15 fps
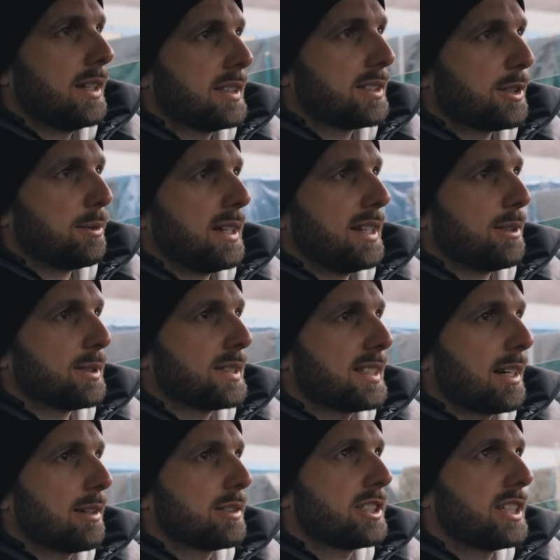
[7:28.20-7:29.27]
Let's do a little
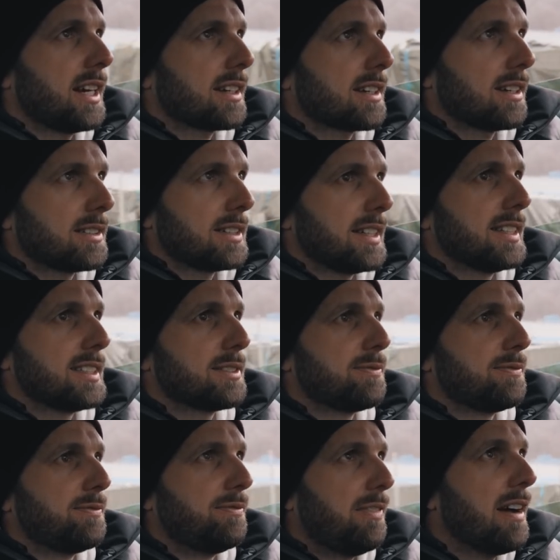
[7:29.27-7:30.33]
sound check under this
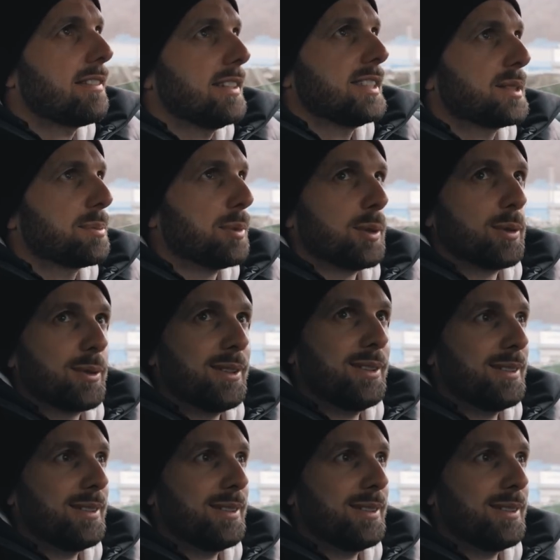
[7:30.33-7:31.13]
very small